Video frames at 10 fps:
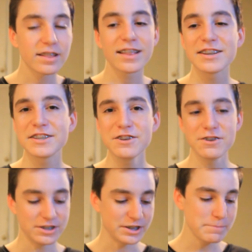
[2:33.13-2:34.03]
That's
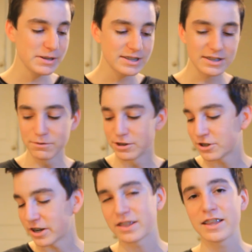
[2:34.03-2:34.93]
you. Jimmy is Silver
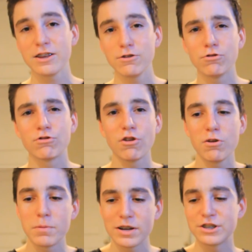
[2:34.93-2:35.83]
Strike. Thank you
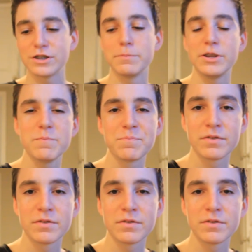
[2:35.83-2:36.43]
so much, Jimmy.